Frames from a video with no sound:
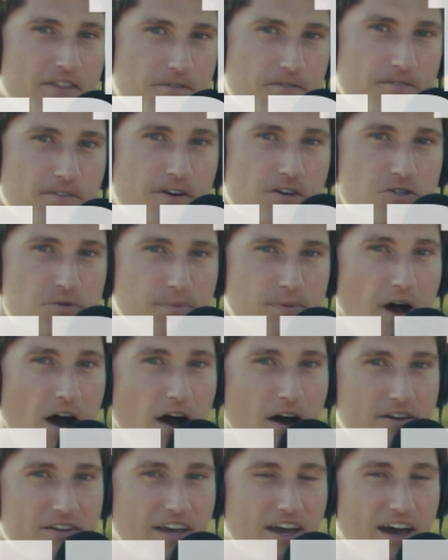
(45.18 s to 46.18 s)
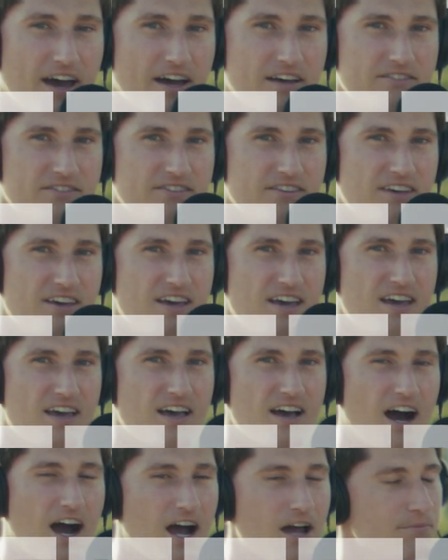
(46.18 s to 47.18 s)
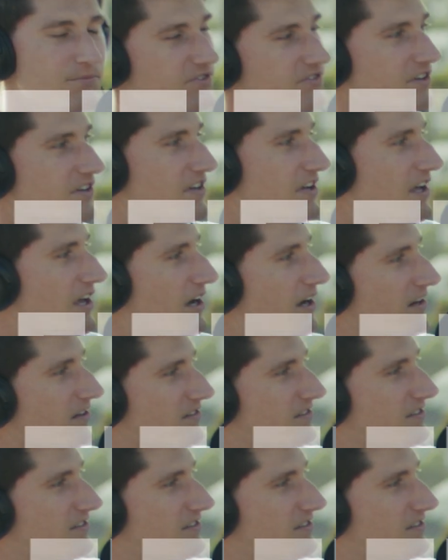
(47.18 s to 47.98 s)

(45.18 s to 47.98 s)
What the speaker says: the French Podcast. I'm sitting here